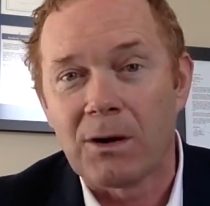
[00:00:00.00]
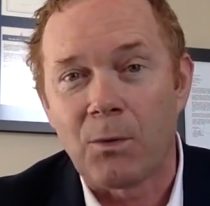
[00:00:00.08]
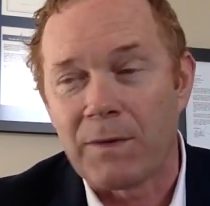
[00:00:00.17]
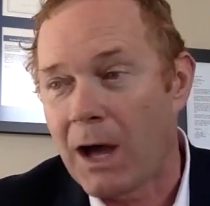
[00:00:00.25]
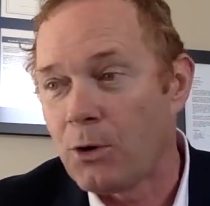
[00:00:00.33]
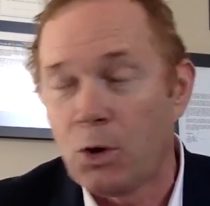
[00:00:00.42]

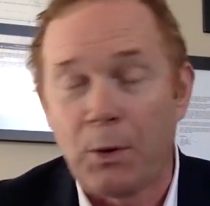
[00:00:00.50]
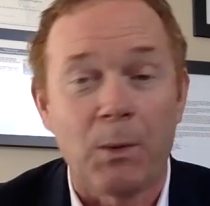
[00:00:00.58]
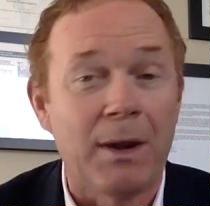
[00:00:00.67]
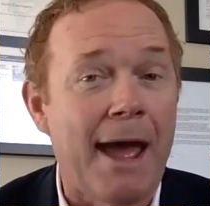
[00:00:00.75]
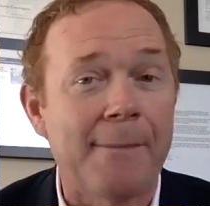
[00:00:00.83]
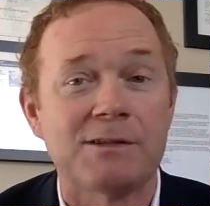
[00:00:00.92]
without knowing what
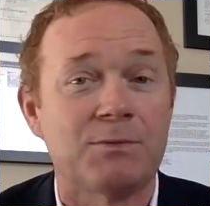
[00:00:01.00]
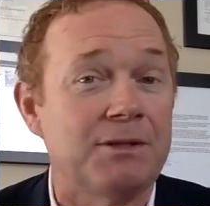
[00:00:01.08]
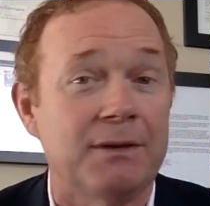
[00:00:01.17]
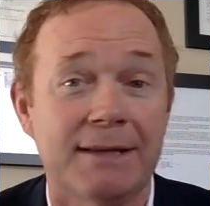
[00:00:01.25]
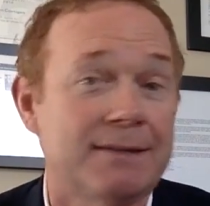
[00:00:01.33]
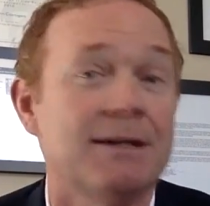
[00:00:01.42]
happens when you
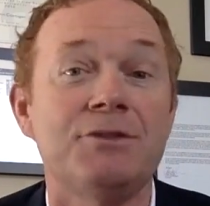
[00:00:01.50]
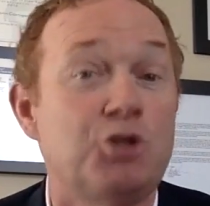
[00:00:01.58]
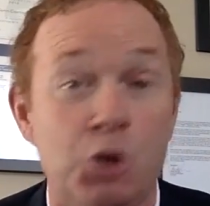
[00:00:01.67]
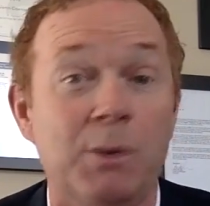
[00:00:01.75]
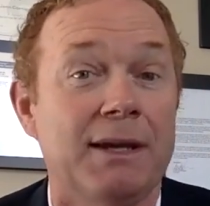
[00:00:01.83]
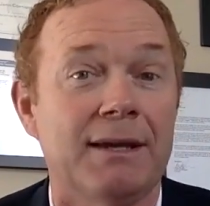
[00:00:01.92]
get done
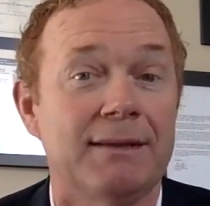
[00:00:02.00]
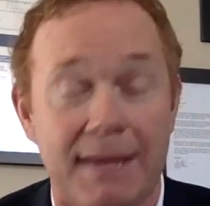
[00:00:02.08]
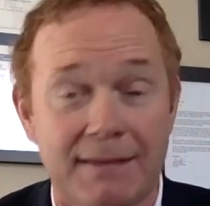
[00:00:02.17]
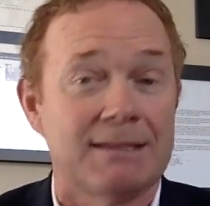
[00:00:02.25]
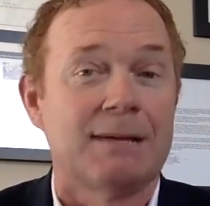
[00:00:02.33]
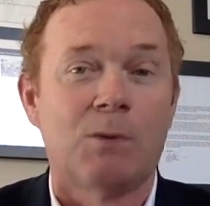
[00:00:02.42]
doing it.
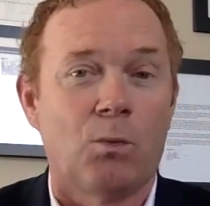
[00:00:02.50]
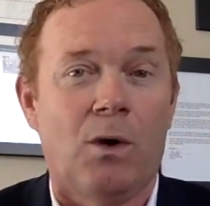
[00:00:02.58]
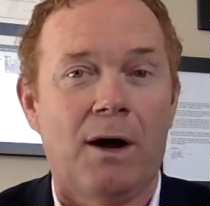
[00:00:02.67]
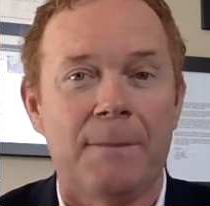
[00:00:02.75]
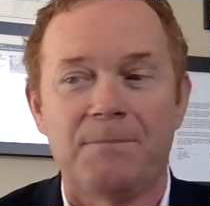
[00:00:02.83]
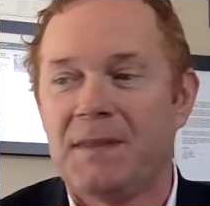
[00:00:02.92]
That's number
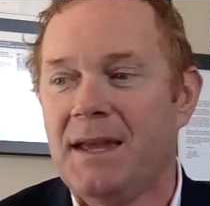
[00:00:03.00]
one.